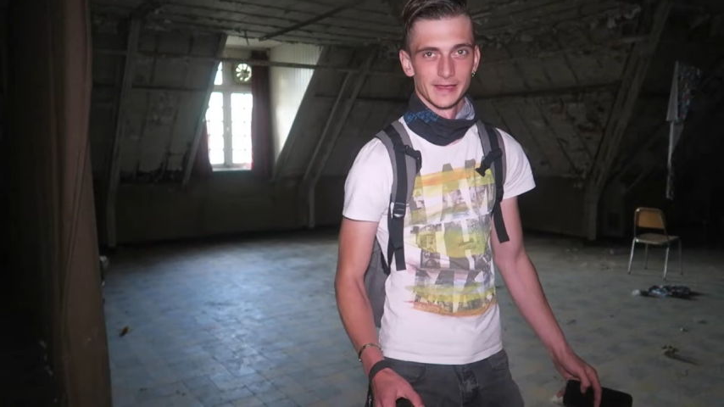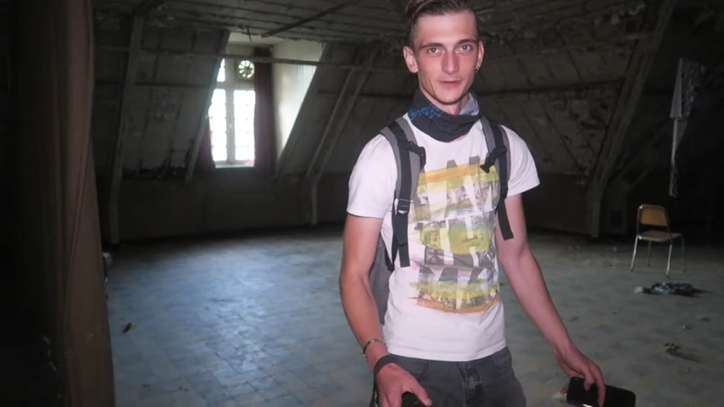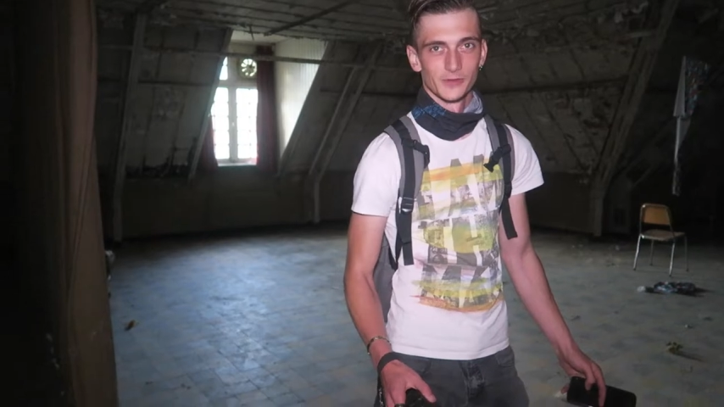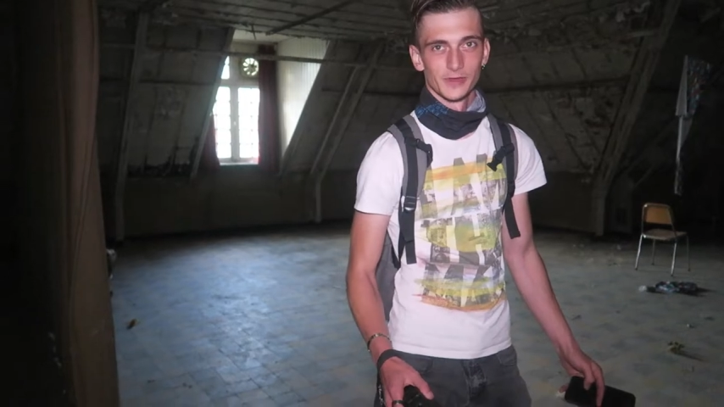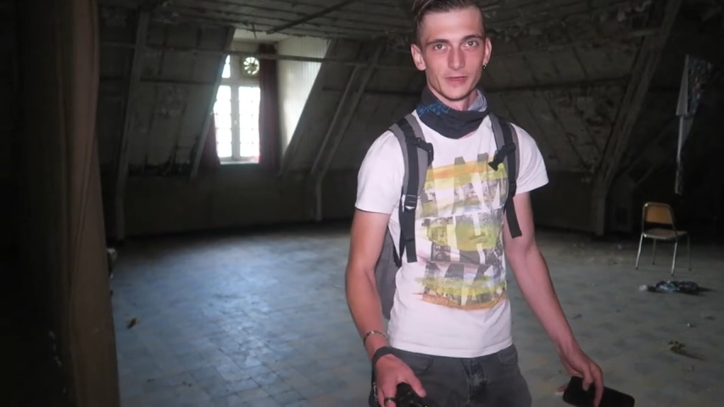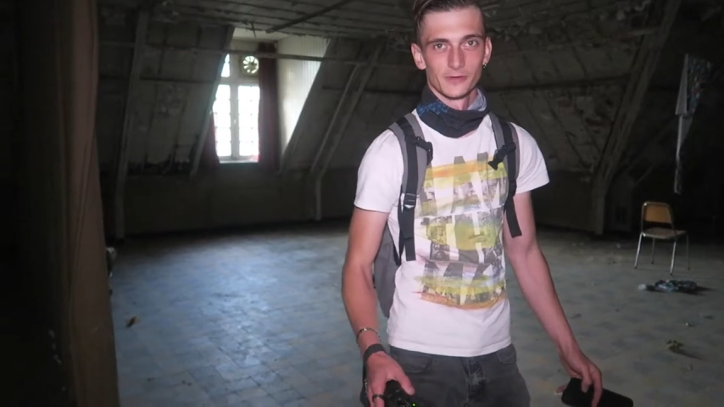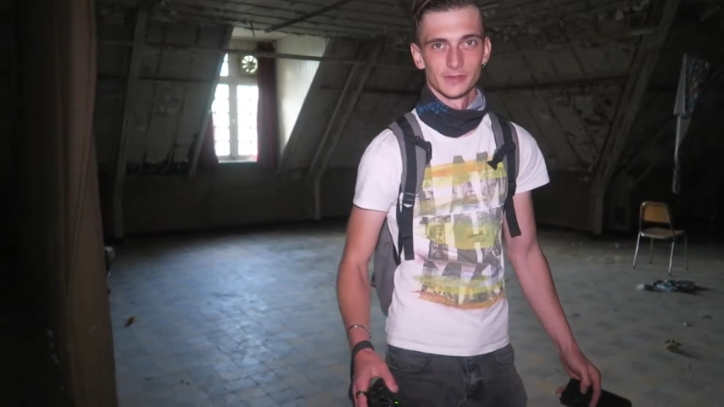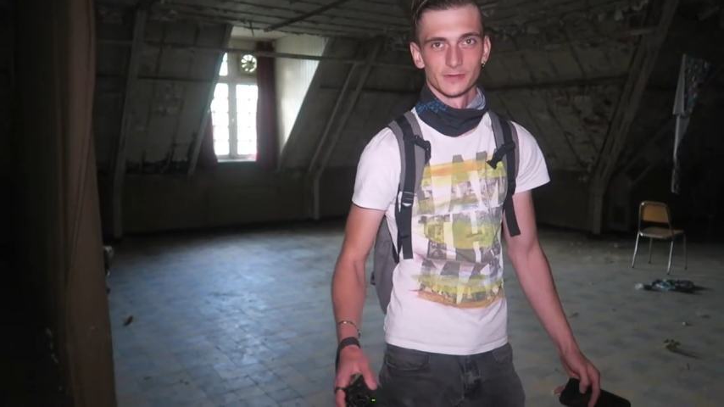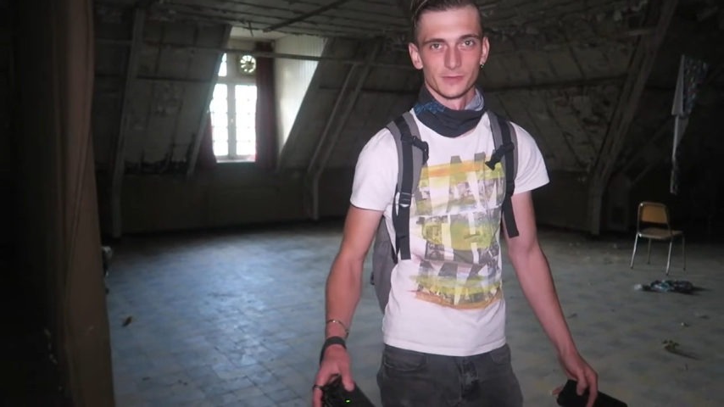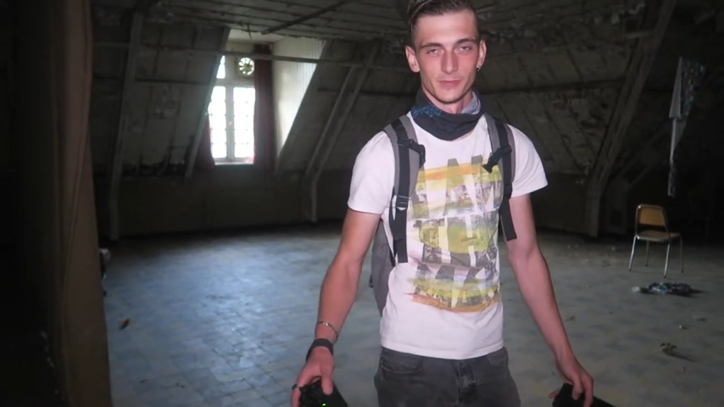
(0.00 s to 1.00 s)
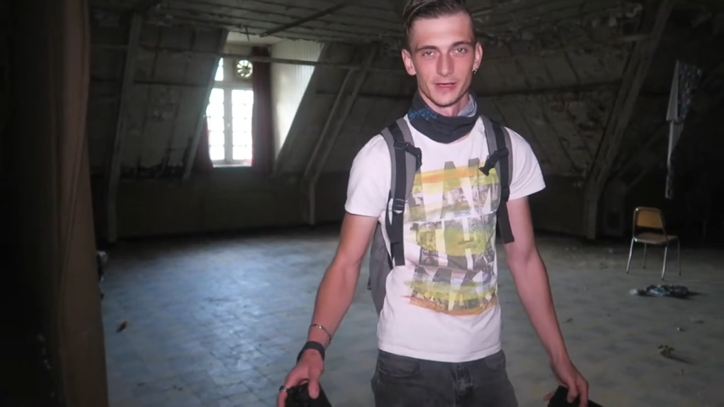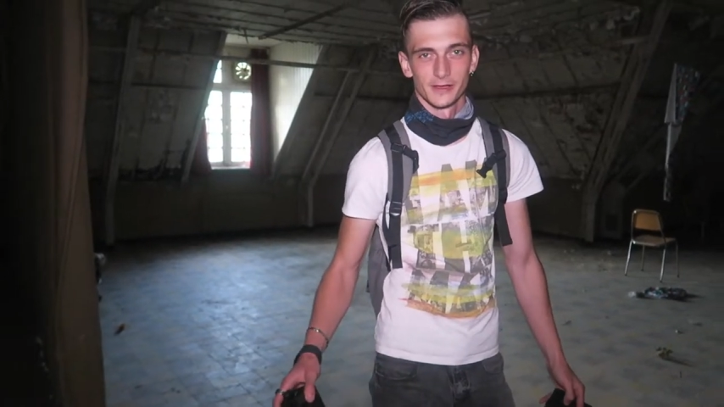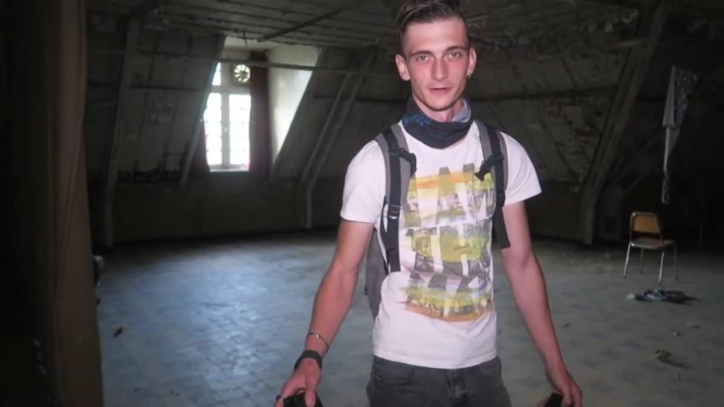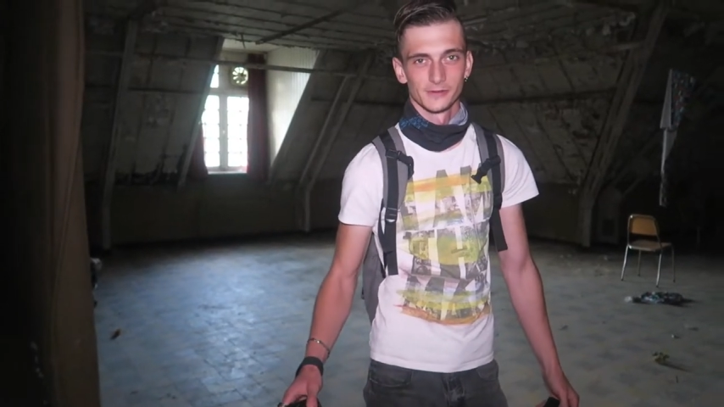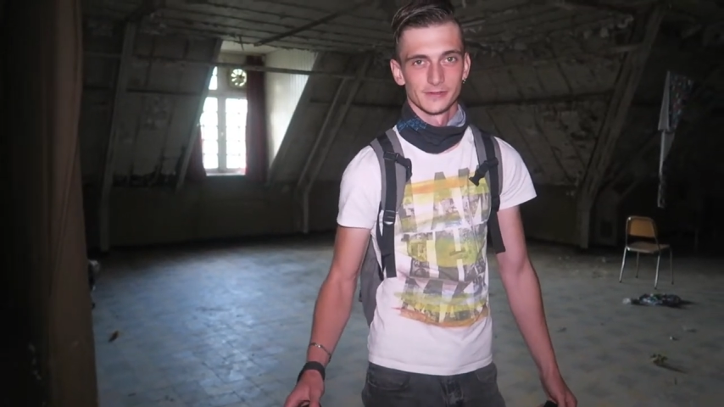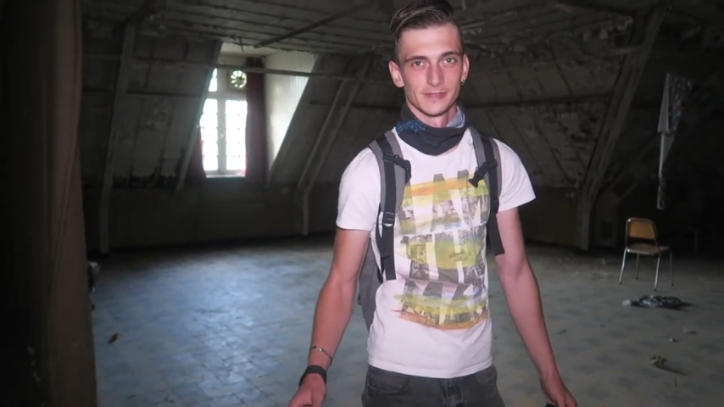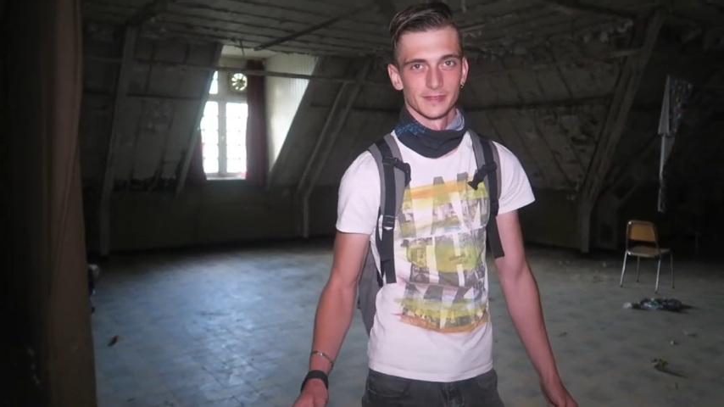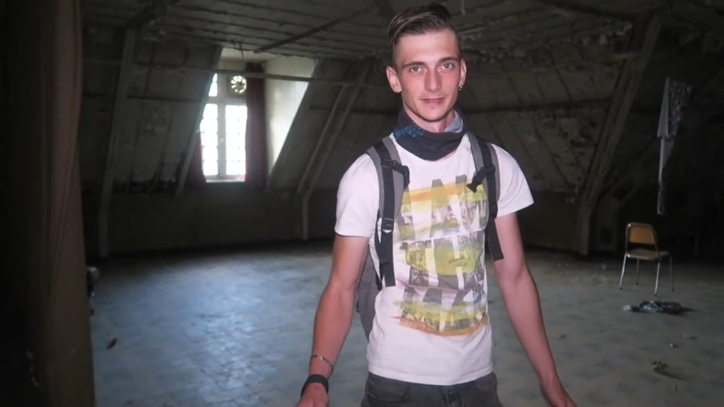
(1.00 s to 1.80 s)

And then I went back out.